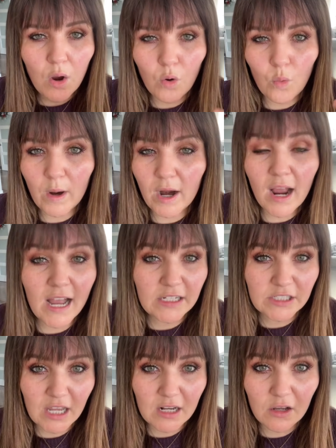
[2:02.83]
wear
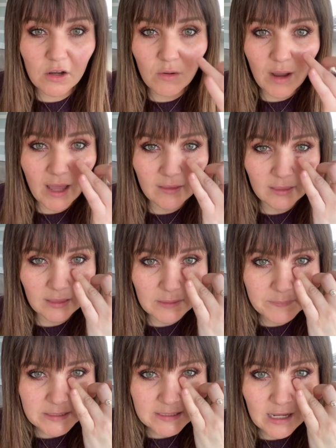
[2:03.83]
eyeshadow and
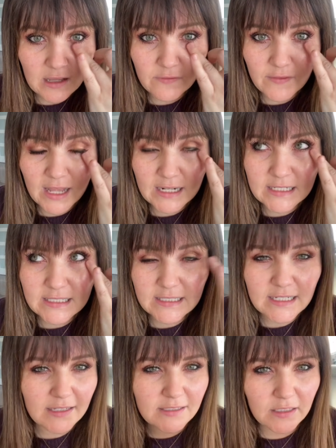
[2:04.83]
lip stuff and it
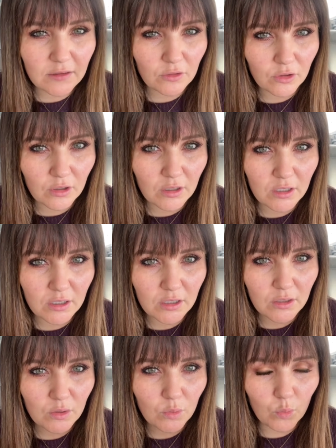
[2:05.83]
doesn't look
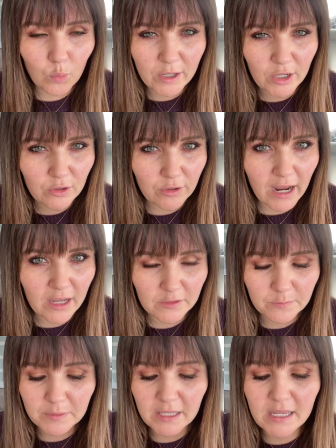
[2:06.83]
weird or out
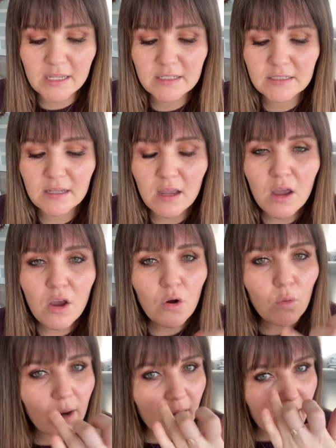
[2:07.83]
of place.
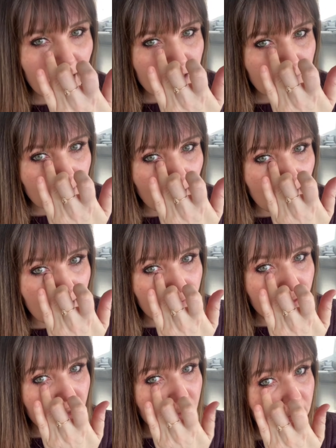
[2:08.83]
Whereas when I have
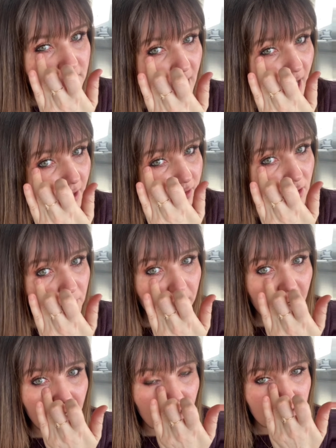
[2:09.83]
used other
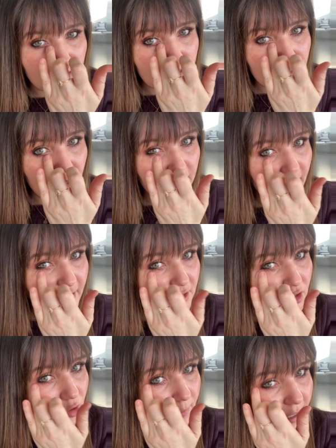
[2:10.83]
brands of like
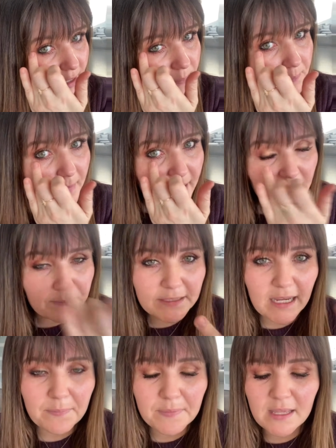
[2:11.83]
no makeup
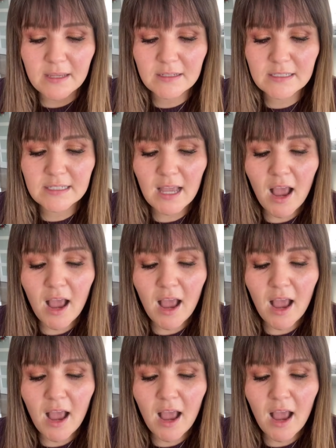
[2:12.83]
type things,